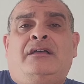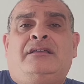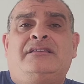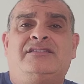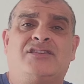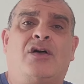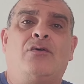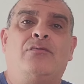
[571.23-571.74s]

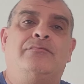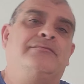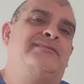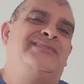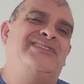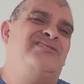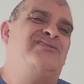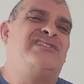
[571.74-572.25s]
So
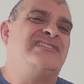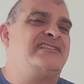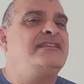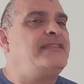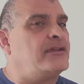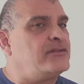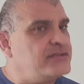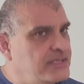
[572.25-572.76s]
you can see
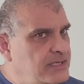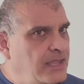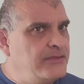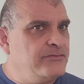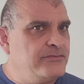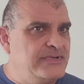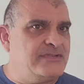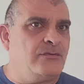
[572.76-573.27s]
there's
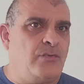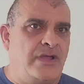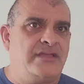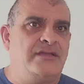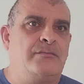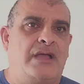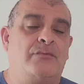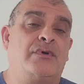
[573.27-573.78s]
another reason why
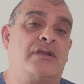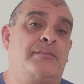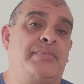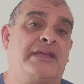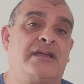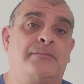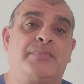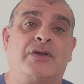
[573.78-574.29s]
you might want to
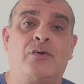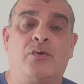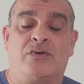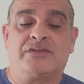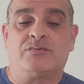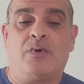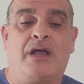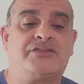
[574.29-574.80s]
pick up a
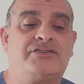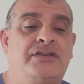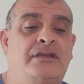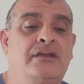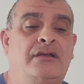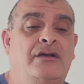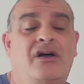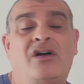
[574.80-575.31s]
quartz watch.
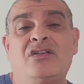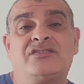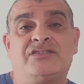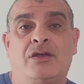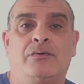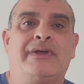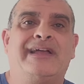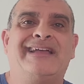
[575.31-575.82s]

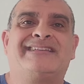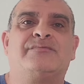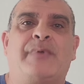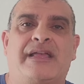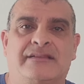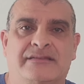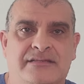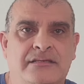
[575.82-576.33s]
Also,
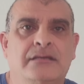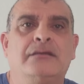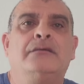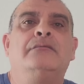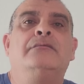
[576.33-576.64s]
expense.